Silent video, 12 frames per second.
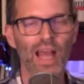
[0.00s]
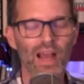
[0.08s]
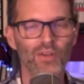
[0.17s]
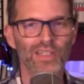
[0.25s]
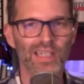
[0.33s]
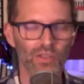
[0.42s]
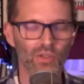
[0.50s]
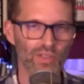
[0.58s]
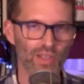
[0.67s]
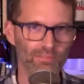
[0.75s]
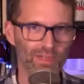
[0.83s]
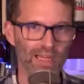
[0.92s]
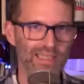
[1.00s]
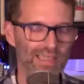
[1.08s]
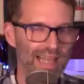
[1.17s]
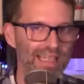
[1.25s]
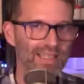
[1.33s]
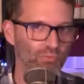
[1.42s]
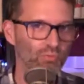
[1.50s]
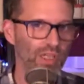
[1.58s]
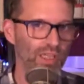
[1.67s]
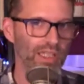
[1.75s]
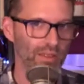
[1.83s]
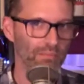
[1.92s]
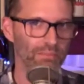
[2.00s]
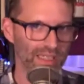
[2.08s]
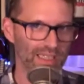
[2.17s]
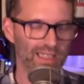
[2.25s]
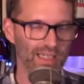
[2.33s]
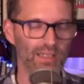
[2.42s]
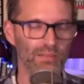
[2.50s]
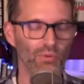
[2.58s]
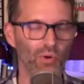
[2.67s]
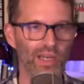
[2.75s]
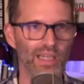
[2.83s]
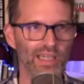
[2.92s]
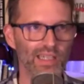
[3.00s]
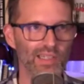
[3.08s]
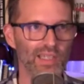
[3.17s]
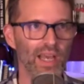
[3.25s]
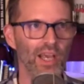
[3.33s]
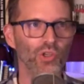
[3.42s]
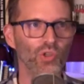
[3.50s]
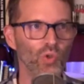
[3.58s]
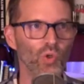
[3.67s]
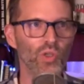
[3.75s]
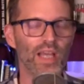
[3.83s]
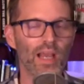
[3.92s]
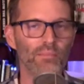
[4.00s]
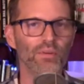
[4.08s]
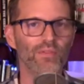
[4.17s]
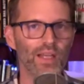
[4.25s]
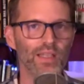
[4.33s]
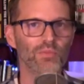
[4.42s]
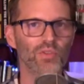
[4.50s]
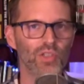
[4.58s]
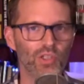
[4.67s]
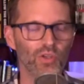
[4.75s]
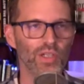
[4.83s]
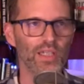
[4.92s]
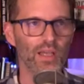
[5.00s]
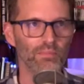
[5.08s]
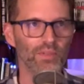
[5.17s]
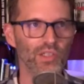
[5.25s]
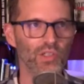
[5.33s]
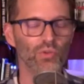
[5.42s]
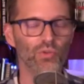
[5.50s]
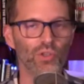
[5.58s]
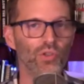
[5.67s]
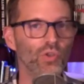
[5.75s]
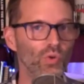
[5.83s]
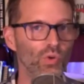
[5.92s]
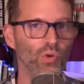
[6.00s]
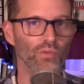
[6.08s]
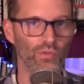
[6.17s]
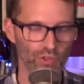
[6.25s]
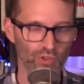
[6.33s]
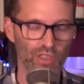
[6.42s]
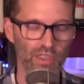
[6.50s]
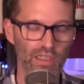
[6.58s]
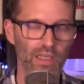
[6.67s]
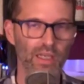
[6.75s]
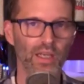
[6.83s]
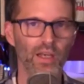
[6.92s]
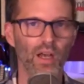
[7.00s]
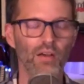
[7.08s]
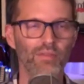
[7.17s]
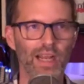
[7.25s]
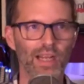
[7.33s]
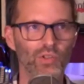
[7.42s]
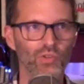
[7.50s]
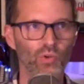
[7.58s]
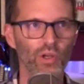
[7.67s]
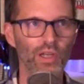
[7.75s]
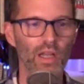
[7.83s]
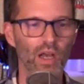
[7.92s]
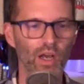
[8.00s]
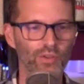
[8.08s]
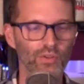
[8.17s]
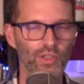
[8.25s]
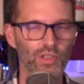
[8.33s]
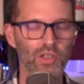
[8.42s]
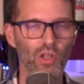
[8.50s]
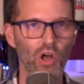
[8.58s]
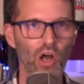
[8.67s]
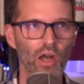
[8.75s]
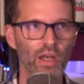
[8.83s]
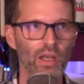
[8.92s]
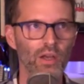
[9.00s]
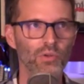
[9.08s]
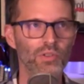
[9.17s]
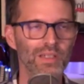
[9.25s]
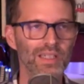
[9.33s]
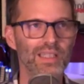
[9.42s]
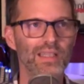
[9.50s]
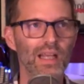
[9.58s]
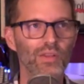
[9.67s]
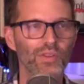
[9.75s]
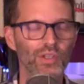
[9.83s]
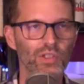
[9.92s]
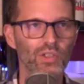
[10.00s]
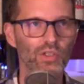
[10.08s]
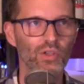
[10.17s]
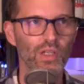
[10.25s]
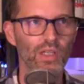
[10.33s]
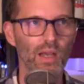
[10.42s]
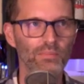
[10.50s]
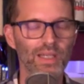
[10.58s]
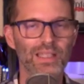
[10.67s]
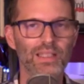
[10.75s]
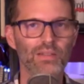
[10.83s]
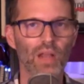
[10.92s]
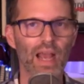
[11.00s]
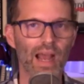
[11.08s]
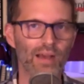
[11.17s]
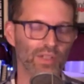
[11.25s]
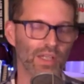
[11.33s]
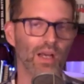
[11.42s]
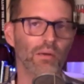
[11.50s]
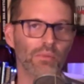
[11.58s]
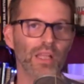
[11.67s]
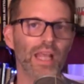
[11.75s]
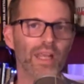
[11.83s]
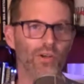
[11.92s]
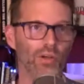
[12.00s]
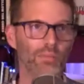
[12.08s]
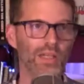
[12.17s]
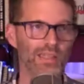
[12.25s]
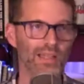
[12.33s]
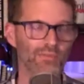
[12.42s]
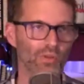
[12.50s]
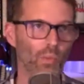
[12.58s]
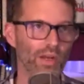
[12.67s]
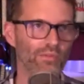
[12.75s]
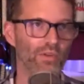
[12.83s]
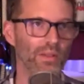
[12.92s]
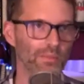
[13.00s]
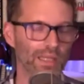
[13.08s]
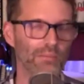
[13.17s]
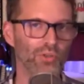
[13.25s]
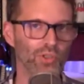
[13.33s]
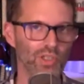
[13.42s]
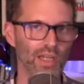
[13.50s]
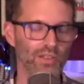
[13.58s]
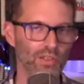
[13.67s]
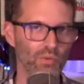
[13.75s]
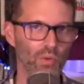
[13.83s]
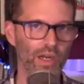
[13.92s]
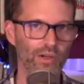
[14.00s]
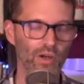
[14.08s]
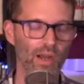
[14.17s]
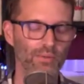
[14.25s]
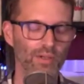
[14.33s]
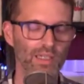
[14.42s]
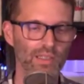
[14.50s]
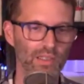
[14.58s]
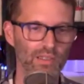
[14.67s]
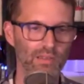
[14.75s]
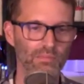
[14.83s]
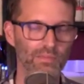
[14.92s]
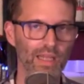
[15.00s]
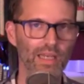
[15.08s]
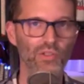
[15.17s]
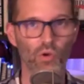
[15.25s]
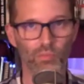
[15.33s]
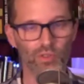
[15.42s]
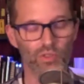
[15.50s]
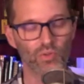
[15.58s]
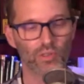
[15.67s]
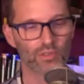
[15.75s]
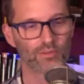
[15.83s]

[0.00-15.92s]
to get yeah. those updates. That's really the big sticking point is Google can't provide them security updates through the Google version of Android under this law, which means that their security updates have to come later because they have to wait for them to get pushed out to the wider operating system that is open source.